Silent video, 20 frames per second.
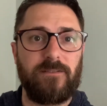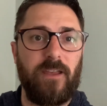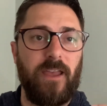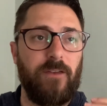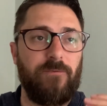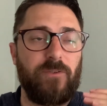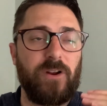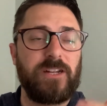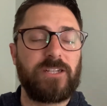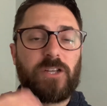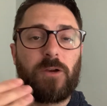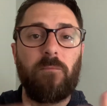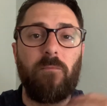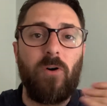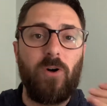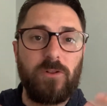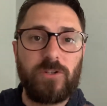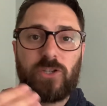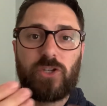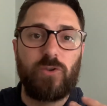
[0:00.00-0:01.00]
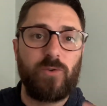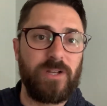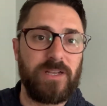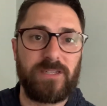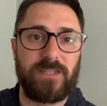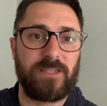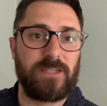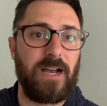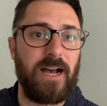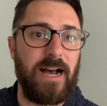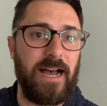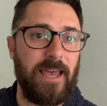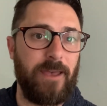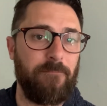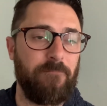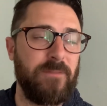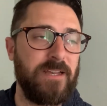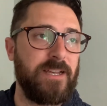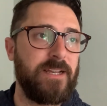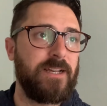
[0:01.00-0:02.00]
very tumultuous time.